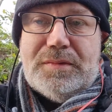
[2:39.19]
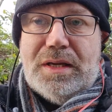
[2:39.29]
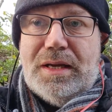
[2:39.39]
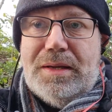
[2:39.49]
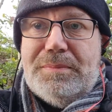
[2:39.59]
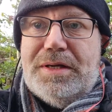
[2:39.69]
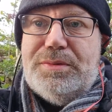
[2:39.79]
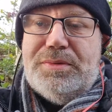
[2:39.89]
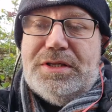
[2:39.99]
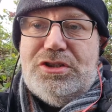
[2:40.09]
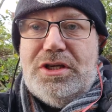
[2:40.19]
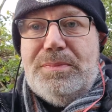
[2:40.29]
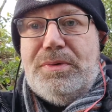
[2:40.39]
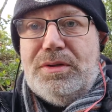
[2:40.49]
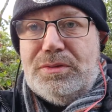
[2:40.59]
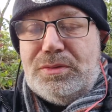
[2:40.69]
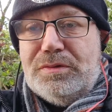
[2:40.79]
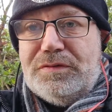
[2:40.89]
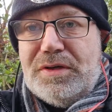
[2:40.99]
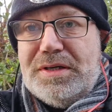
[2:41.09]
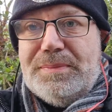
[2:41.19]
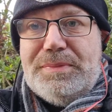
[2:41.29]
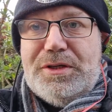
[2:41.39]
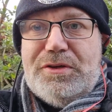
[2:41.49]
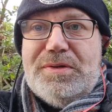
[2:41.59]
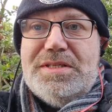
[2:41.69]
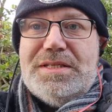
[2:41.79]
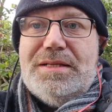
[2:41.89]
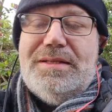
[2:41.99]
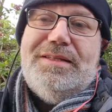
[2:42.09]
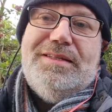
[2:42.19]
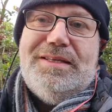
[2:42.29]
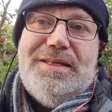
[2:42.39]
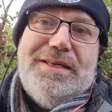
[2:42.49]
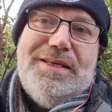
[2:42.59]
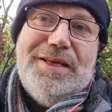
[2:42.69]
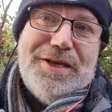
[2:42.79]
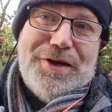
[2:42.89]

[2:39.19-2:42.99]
I don't think Jake Paul will go for it, because I think that he